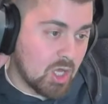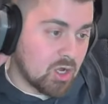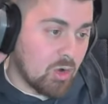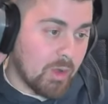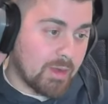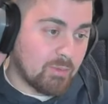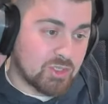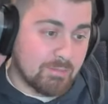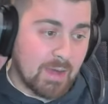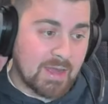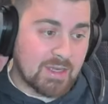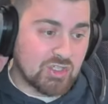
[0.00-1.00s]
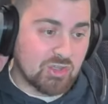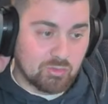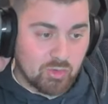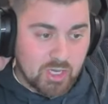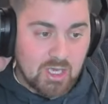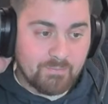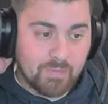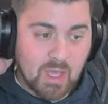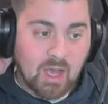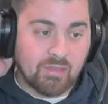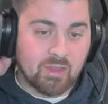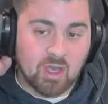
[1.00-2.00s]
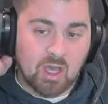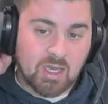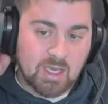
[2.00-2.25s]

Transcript: Quinn was a minus three on the night.